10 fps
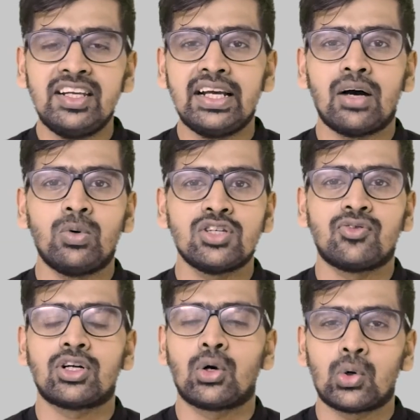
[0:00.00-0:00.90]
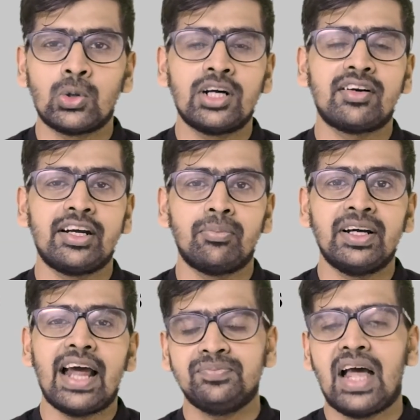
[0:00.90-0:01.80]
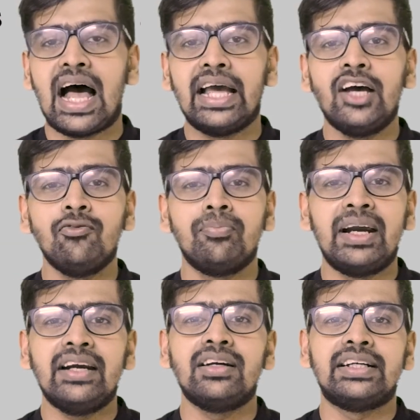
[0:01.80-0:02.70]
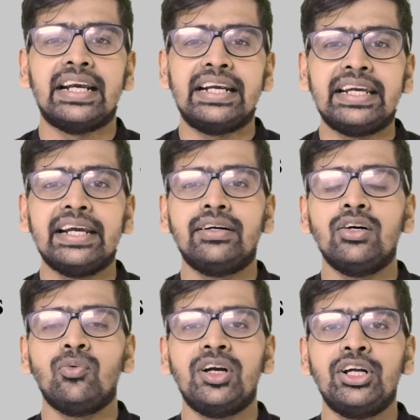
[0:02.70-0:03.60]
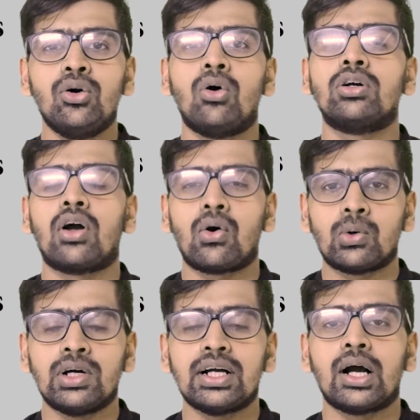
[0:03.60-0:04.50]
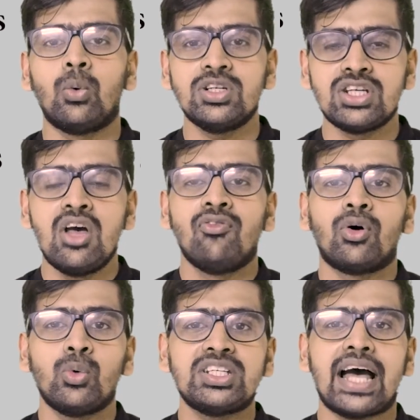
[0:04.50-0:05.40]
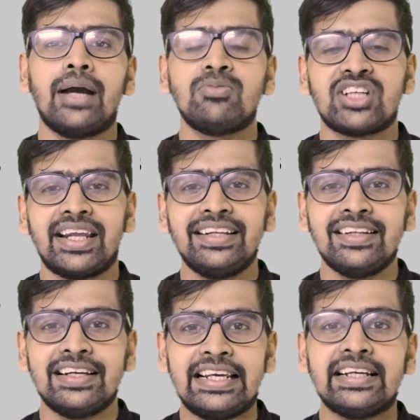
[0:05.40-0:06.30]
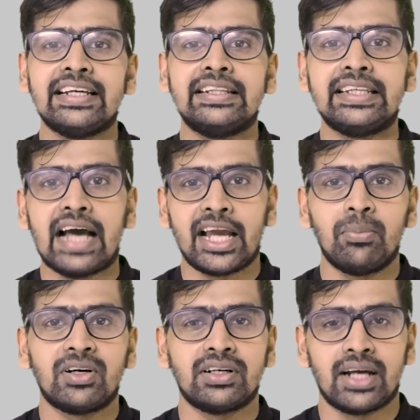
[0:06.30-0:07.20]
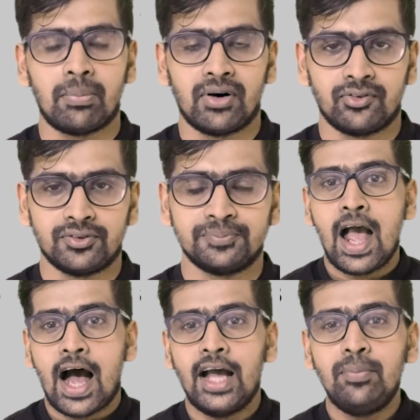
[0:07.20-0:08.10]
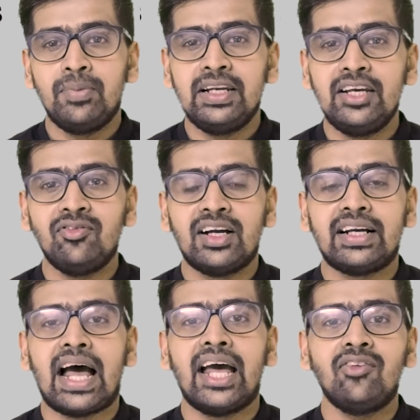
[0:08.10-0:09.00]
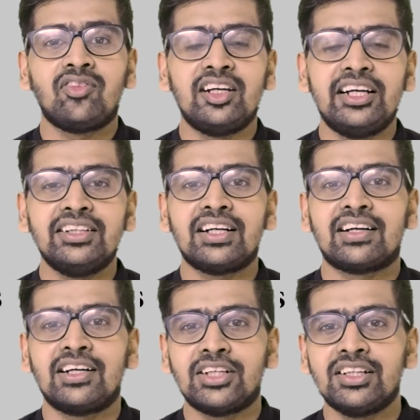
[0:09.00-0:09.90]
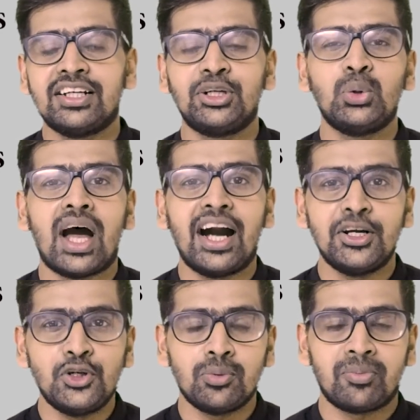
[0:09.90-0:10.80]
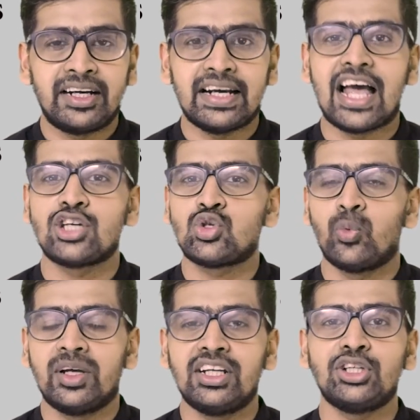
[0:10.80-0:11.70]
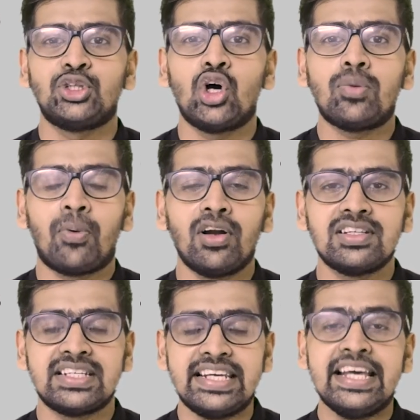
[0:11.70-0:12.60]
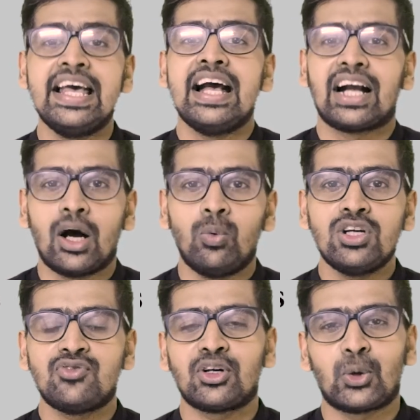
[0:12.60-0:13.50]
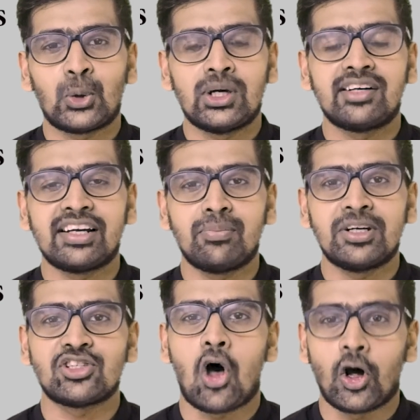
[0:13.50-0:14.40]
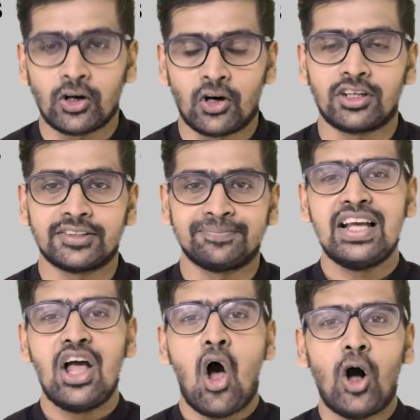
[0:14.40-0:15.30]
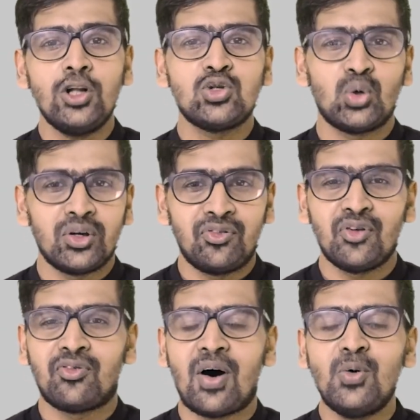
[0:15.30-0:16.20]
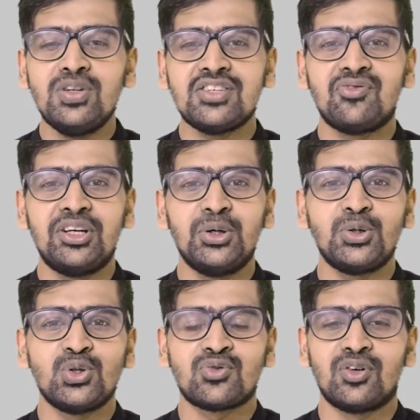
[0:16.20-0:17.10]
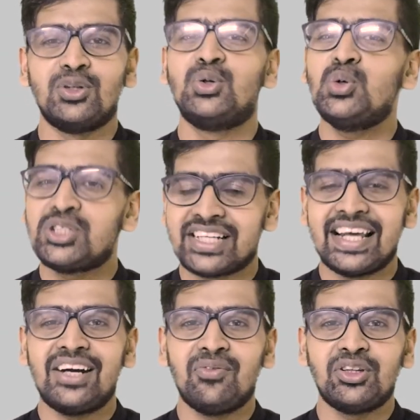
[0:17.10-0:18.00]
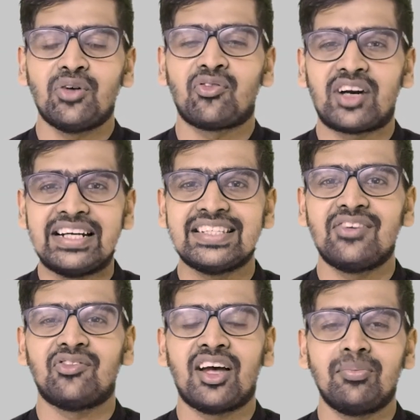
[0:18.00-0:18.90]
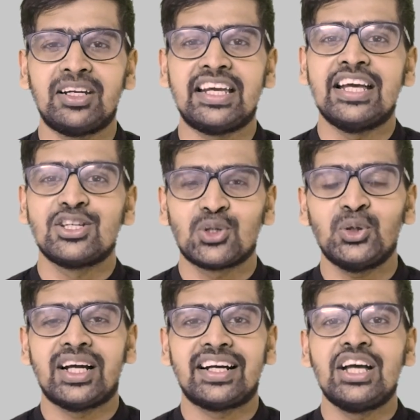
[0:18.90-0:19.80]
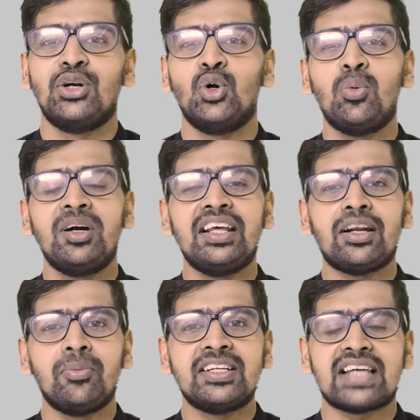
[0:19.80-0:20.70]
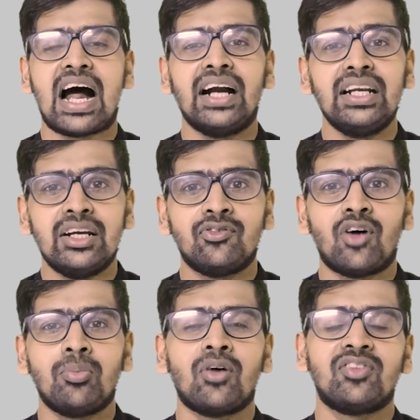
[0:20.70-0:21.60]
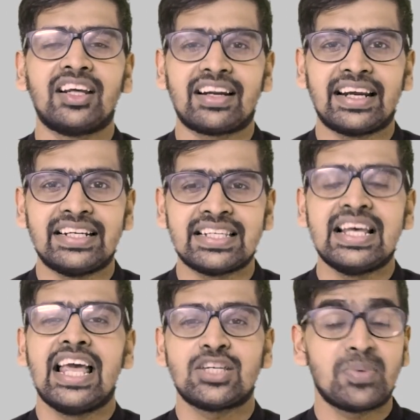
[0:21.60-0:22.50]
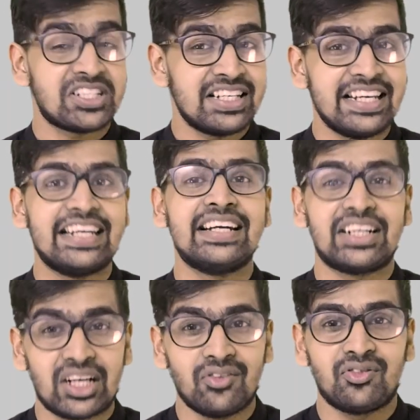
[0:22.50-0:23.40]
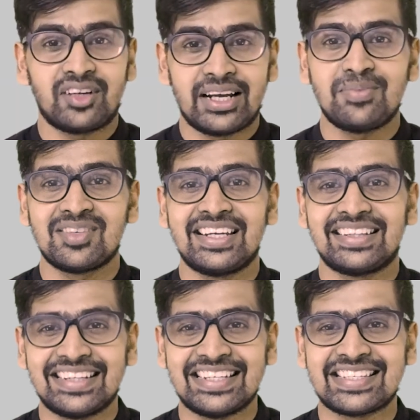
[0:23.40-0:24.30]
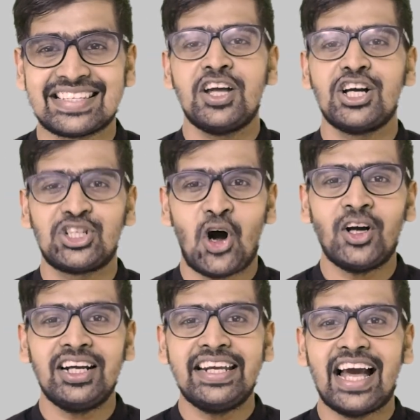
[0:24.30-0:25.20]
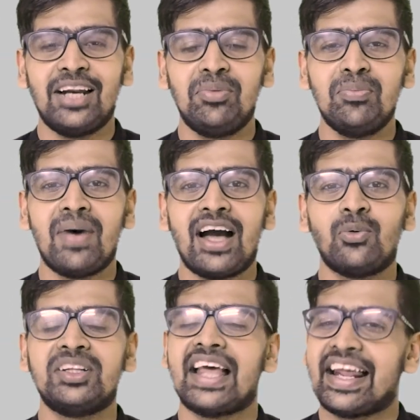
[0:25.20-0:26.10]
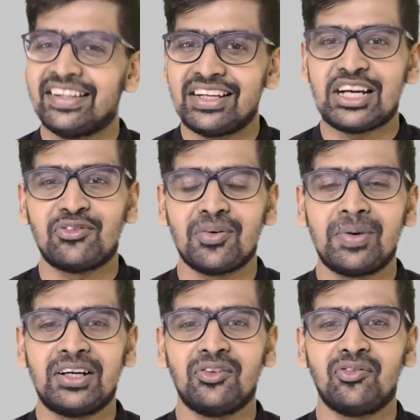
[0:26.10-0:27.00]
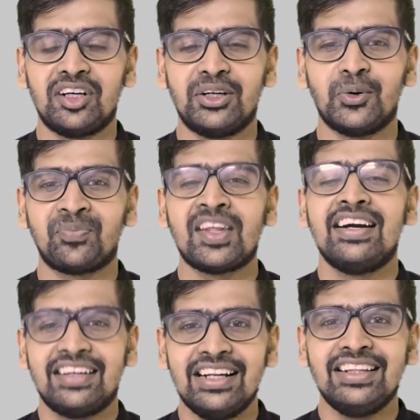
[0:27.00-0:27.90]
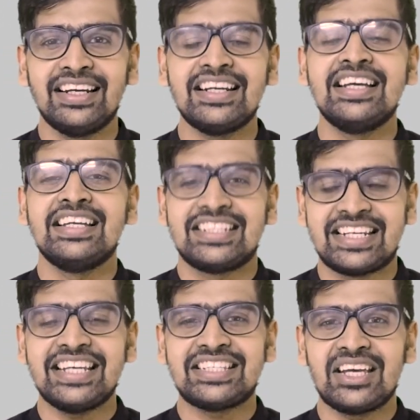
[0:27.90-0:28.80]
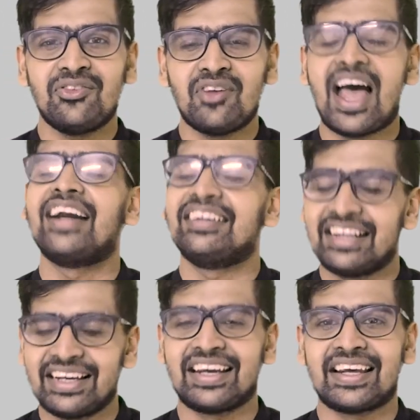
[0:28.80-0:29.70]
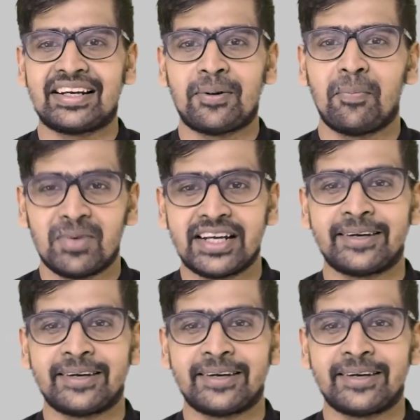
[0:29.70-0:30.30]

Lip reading: covers for Corona treatment. I have made a dedicated video on Corona KAVACH for which I am sharing the link in the I button above. I believe that I have cleared the clutter that you had in your mind as to whether your policy covers for Corona treatments or not. Also, if you found this video useful, do share it with your friends and family so that nobody remains uninformed of their rights, especially in tough times like these. Shortly, I'll be back with another informative video. Till then, stay safe and take care. Bye.